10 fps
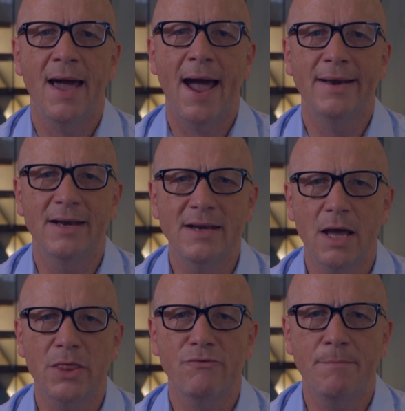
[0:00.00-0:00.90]
and
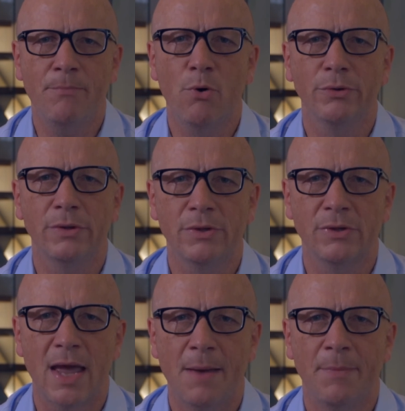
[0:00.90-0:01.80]
another important
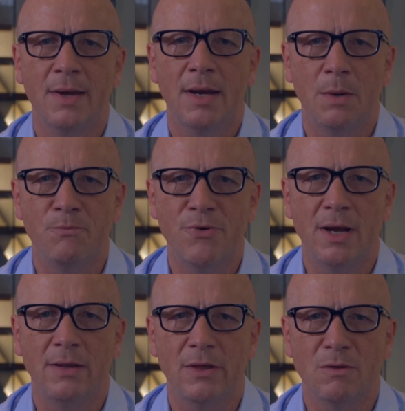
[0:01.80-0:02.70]
step in
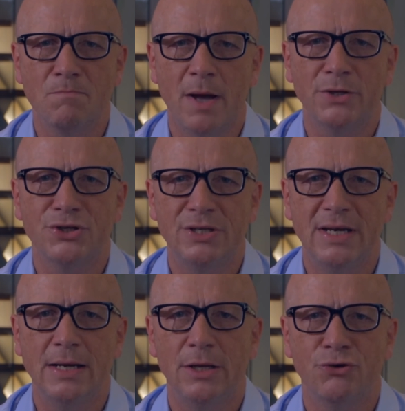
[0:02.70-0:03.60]
bringing this much
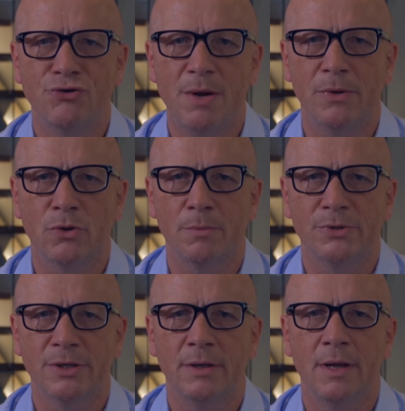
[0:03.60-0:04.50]
needed treatment
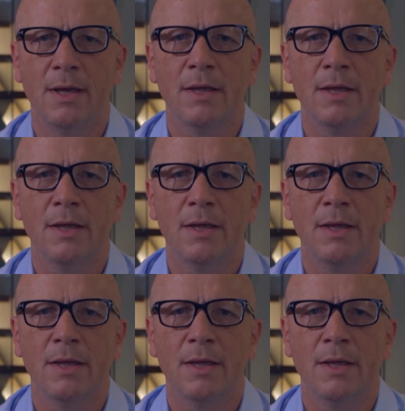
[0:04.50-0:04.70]
option